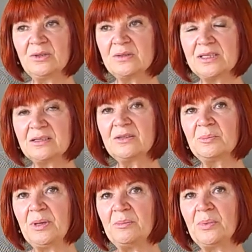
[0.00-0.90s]
those are the
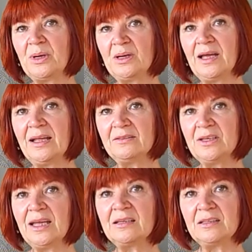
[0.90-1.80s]
people, and
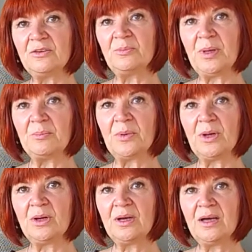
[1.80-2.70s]
the negative
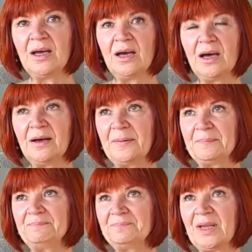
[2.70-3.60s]
people.
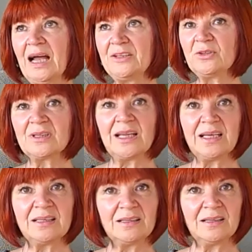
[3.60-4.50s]
I don't
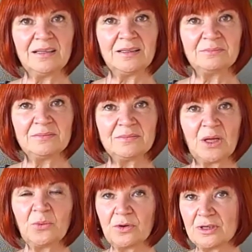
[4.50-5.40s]
like
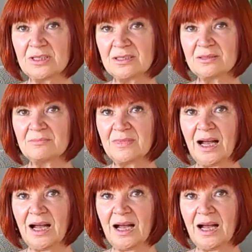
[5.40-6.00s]
wars.